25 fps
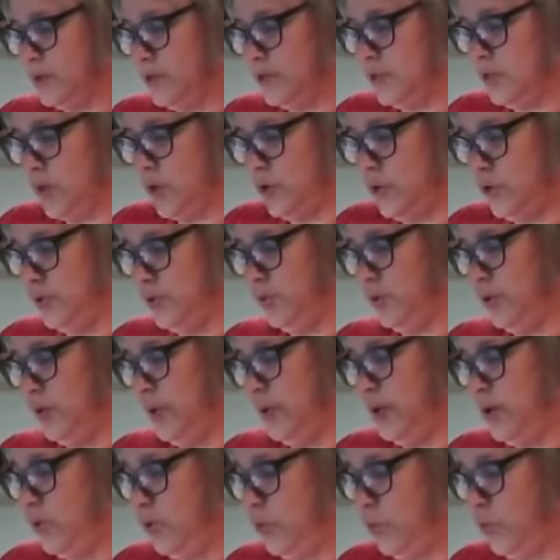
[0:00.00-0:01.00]
so
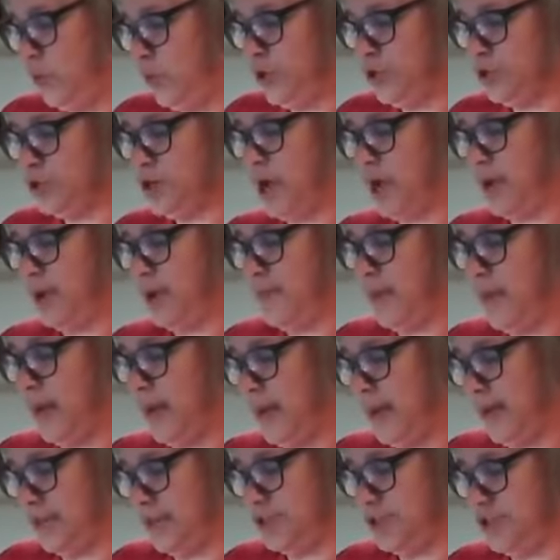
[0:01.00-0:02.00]
when you're talking
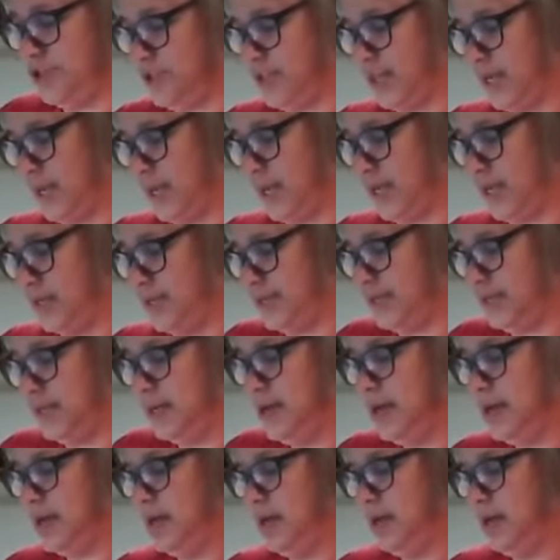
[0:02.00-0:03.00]
about exercise
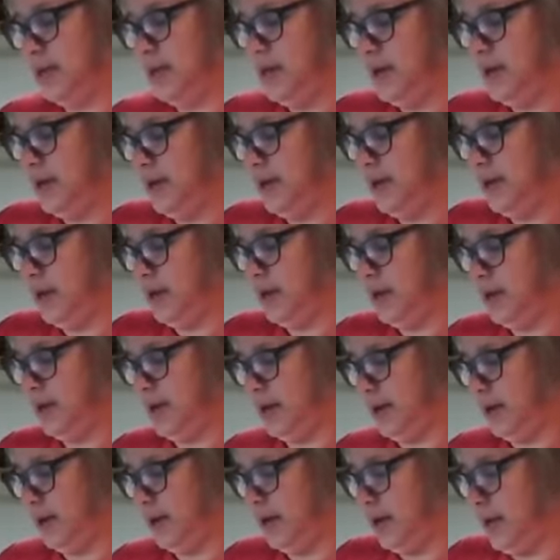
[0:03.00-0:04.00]

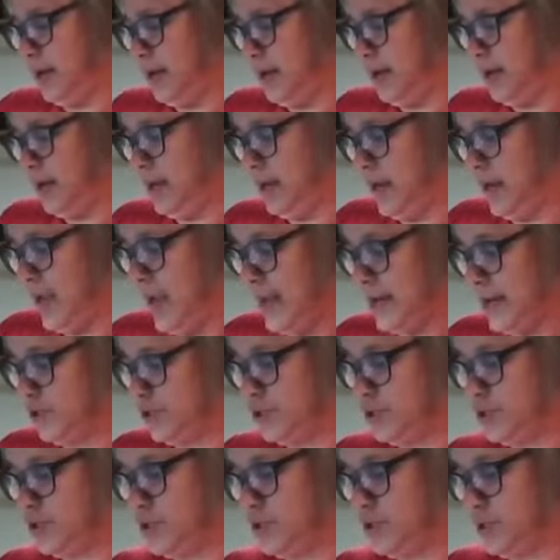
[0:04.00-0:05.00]
in a
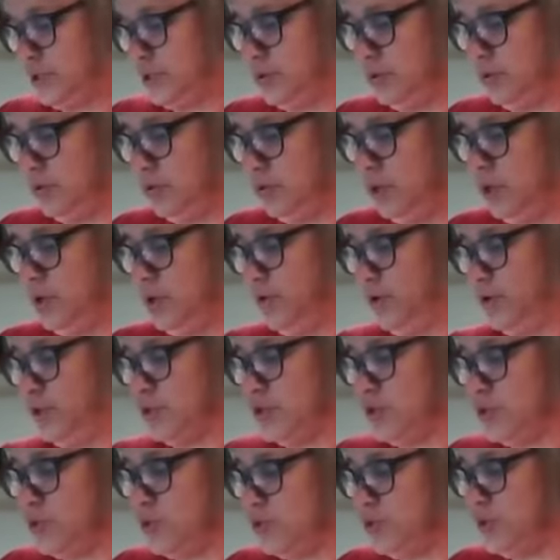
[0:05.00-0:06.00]

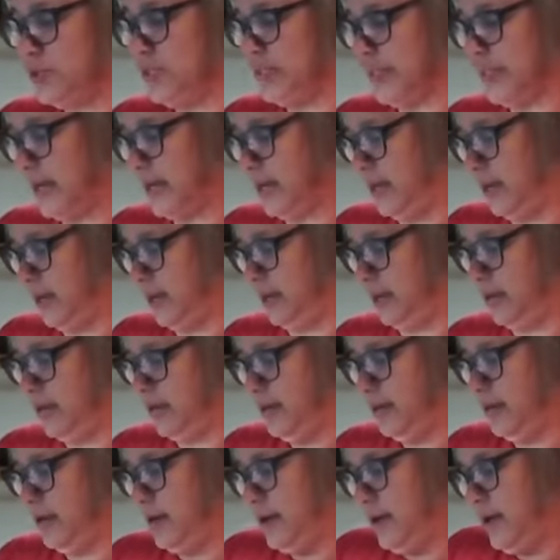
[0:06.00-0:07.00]
school setting,
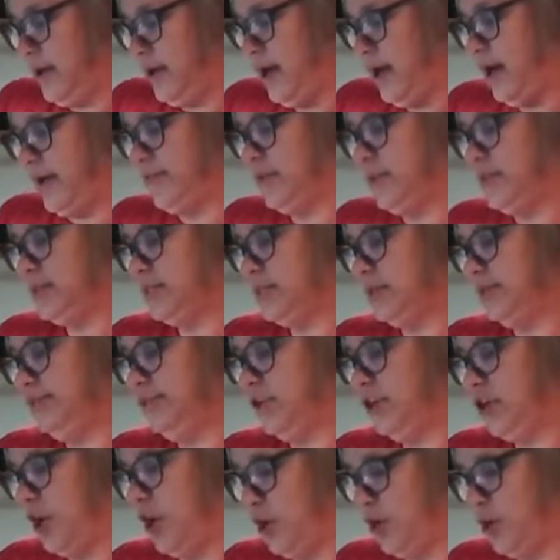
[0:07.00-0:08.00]
obviously
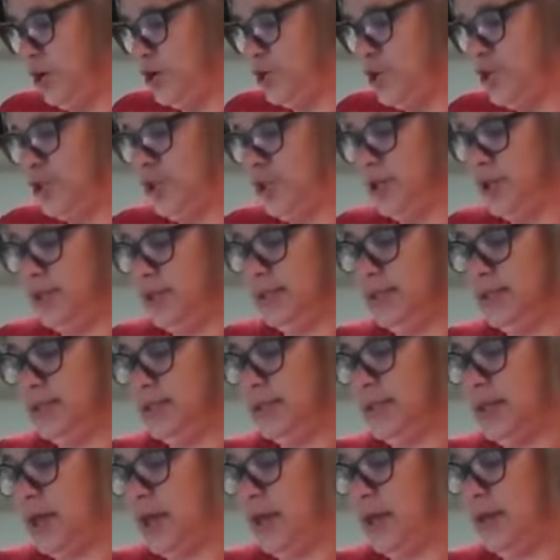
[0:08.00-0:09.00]
for younger
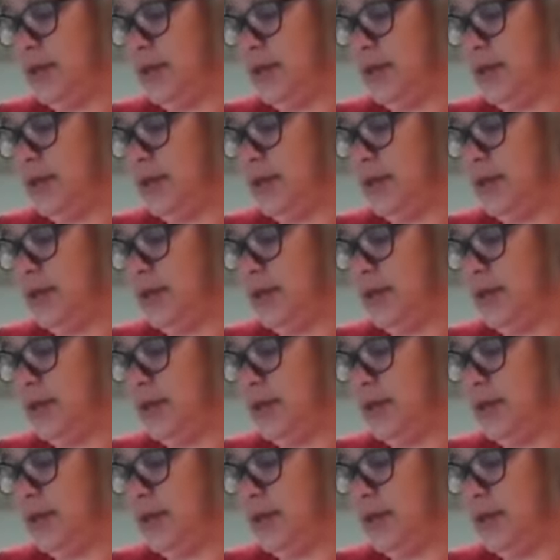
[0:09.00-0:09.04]
students,